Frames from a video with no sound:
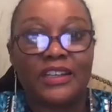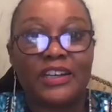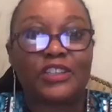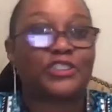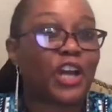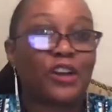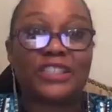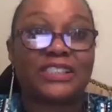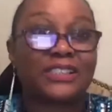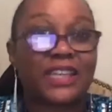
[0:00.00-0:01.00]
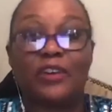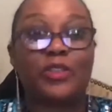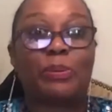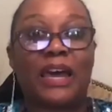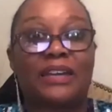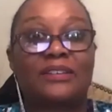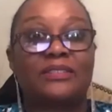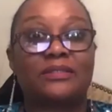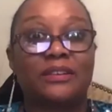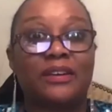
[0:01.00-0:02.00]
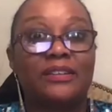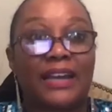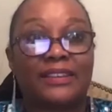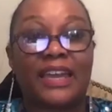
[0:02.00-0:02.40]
The church is still the place that the